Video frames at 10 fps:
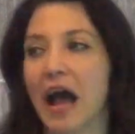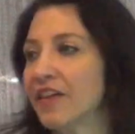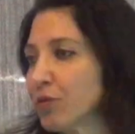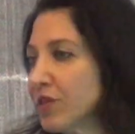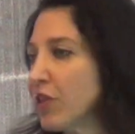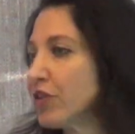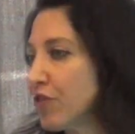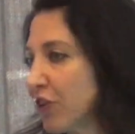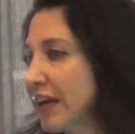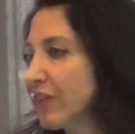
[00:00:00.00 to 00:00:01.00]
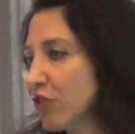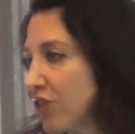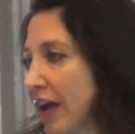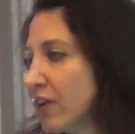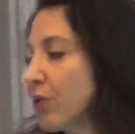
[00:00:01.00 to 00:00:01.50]
as a result of their
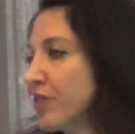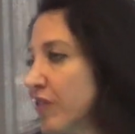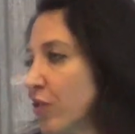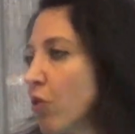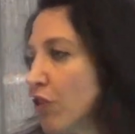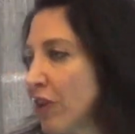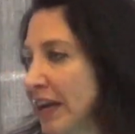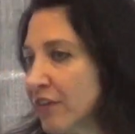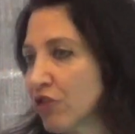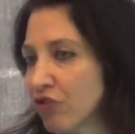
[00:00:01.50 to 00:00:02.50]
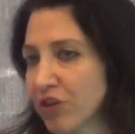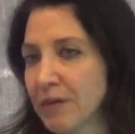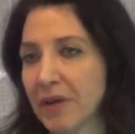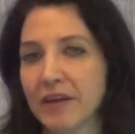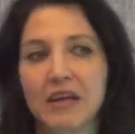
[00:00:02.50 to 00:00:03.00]
cancer diagnosis or their cancer
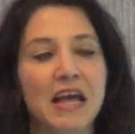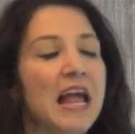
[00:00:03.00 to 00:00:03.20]
treatment.